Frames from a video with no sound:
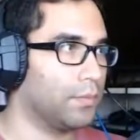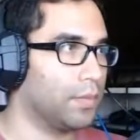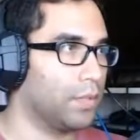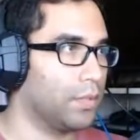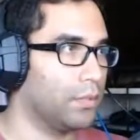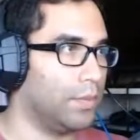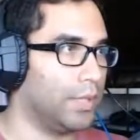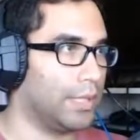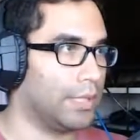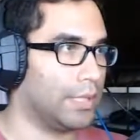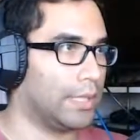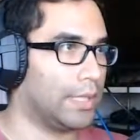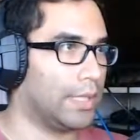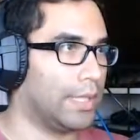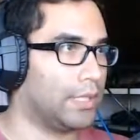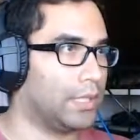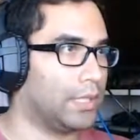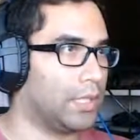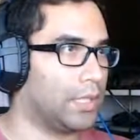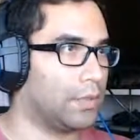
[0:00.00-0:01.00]
Wait a second, that is
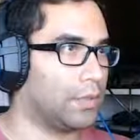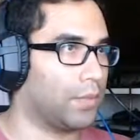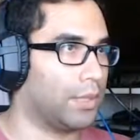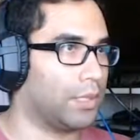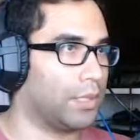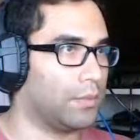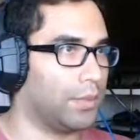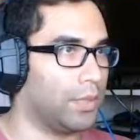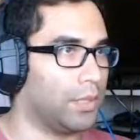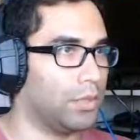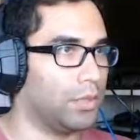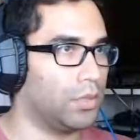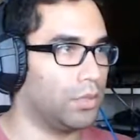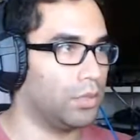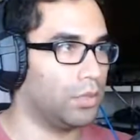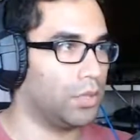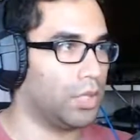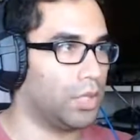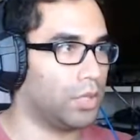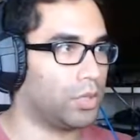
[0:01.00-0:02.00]
not the right spell.
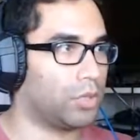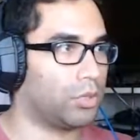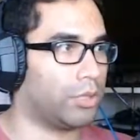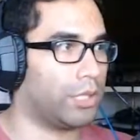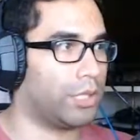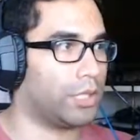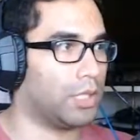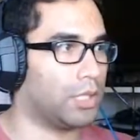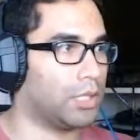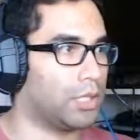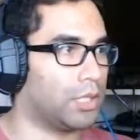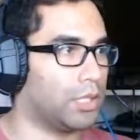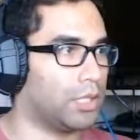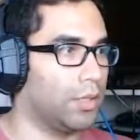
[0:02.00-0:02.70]
You tricked us!